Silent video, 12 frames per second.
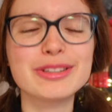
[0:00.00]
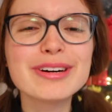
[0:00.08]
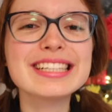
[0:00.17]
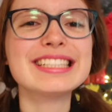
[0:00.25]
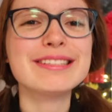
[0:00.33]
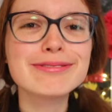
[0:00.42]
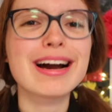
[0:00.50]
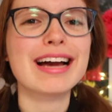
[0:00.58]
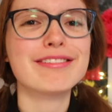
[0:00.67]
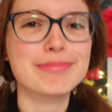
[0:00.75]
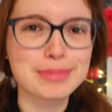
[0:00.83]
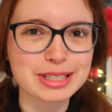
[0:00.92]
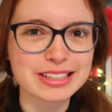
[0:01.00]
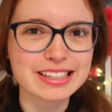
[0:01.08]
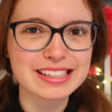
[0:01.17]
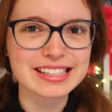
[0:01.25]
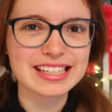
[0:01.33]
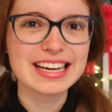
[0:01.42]
25
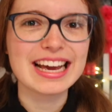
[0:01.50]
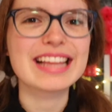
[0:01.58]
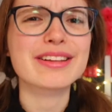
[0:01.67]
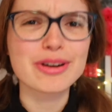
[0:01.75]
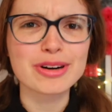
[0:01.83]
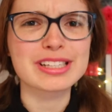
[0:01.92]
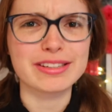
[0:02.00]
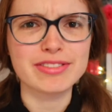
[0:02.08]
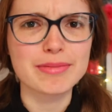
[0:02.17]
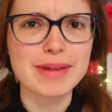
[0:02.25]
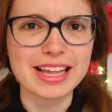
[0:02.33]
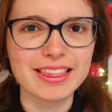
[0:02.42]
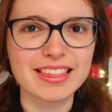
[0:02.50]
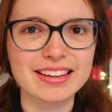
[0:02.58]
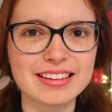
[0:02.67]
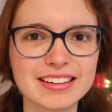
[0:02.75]
books in the course of a month.